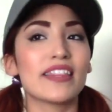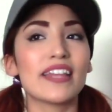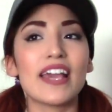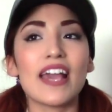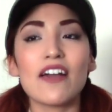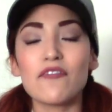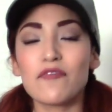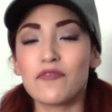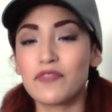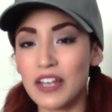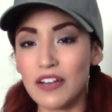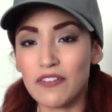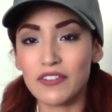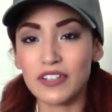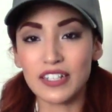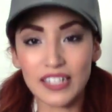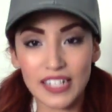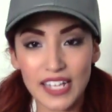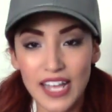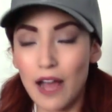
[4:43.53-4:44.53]
They have
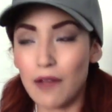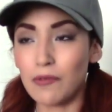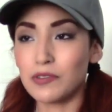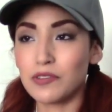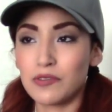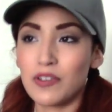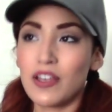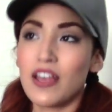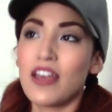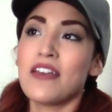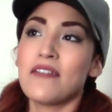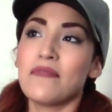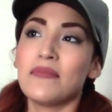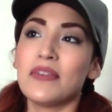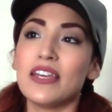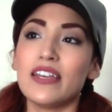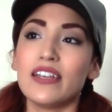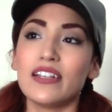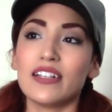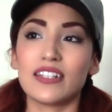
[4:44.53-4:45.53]
definitely helped
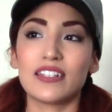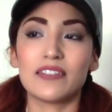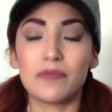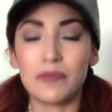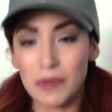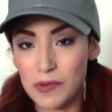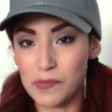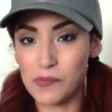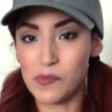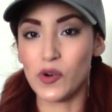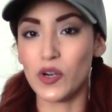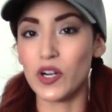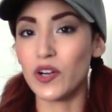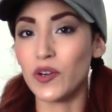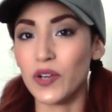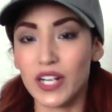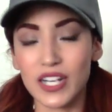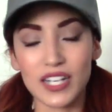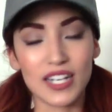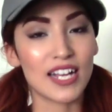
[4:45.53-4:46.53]
me like be more
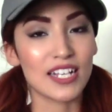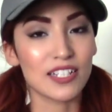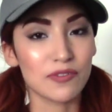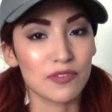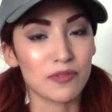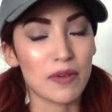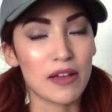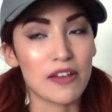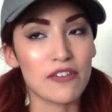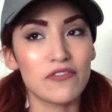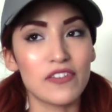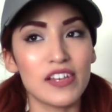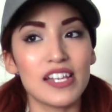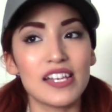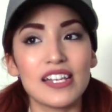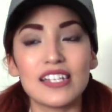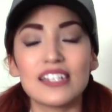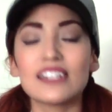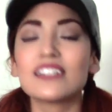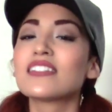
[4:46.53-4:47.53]
organized with my
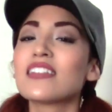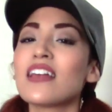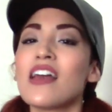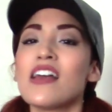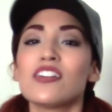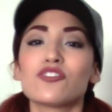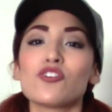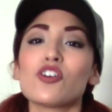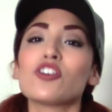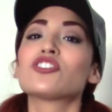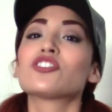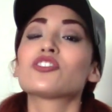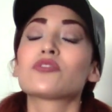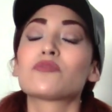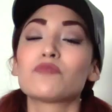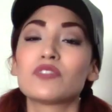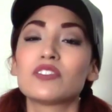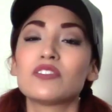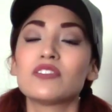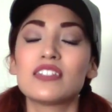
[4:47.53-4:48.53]
fitness, so I just
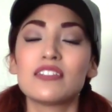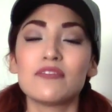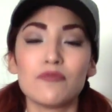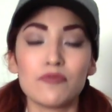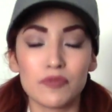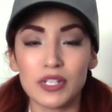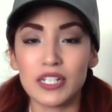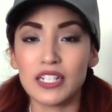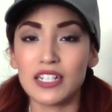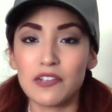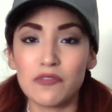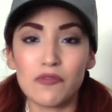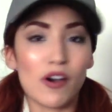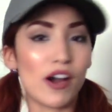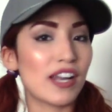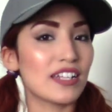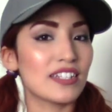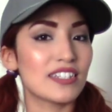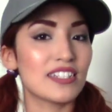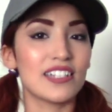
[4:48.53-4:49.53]
really
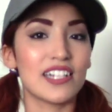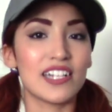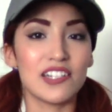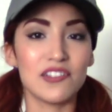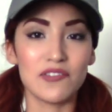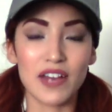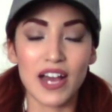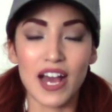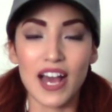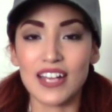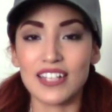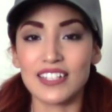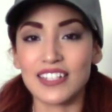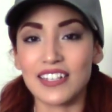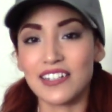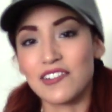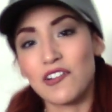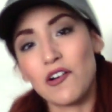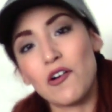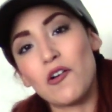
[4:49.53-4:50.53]
wanted to let you
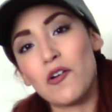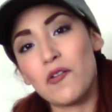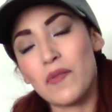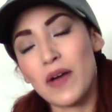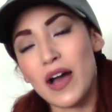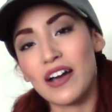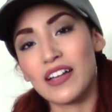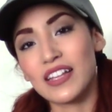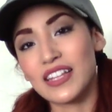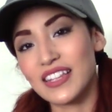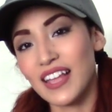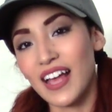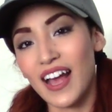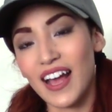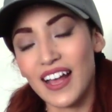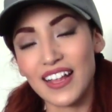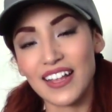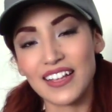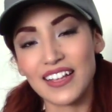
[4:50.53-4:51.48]
guys know about that